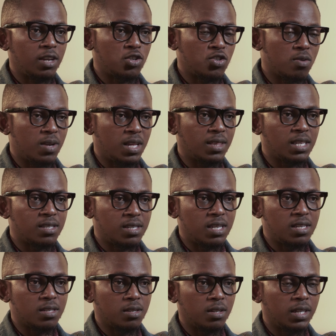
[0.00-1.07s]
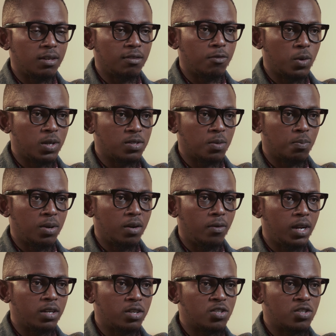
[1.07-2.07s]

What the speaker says: during the seasonal influenza period.